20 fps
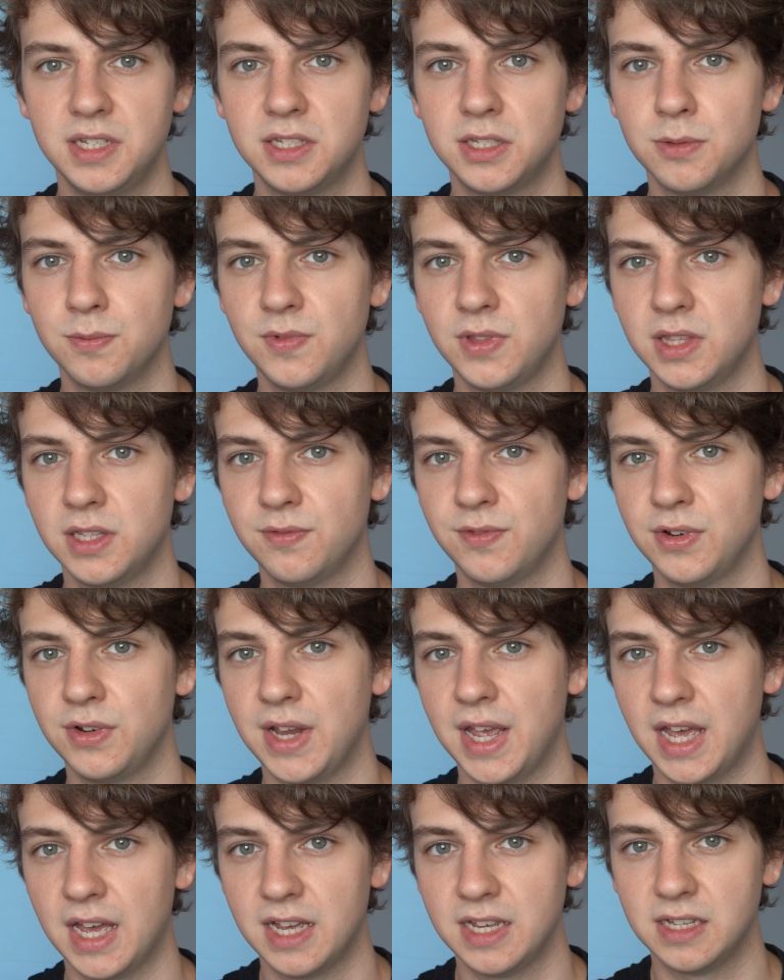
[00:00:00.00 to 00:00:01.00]
is something that very
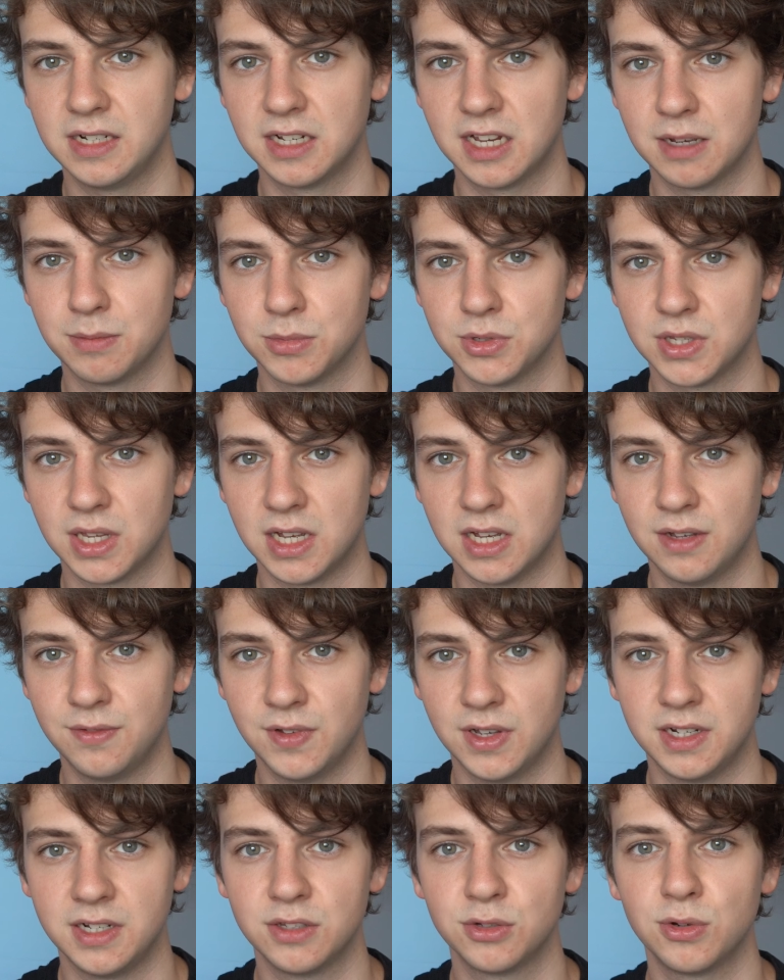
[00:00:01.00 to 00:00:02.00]
high-end cameras have,
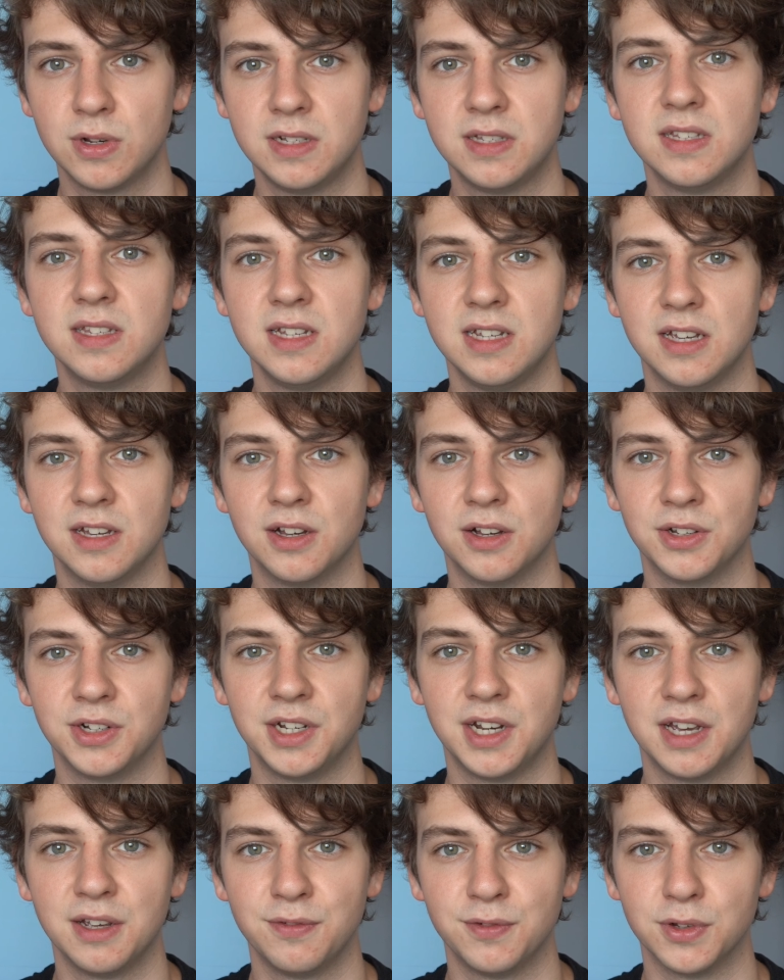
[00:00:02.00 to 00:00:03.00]
and it's great to see it on an
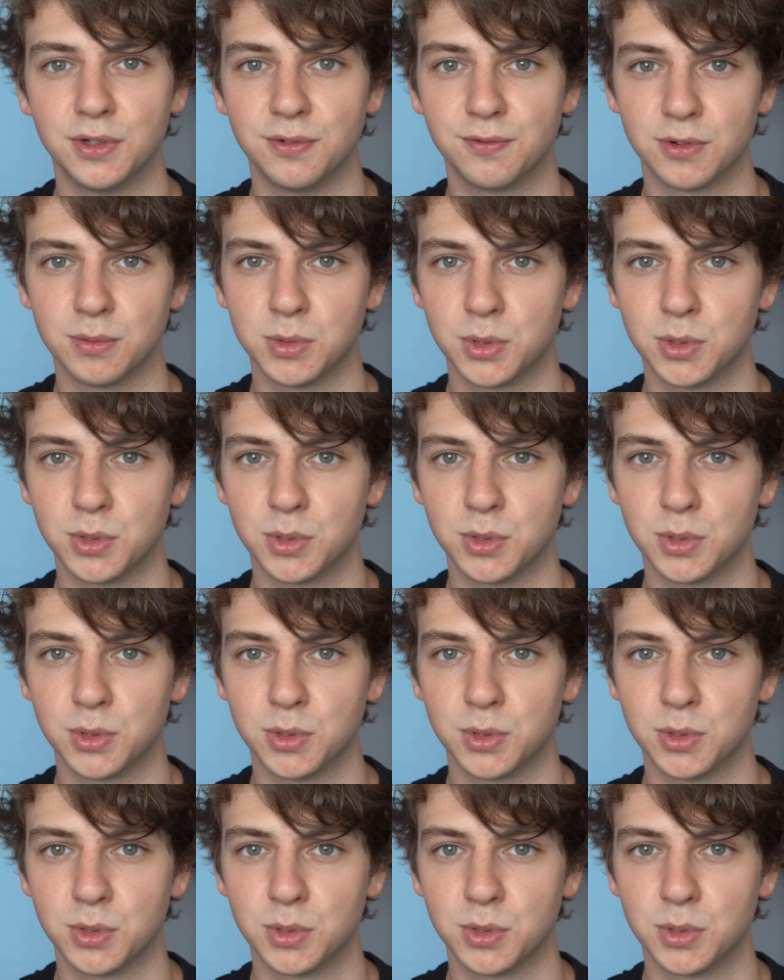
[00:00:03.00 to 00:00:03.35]
iPhone from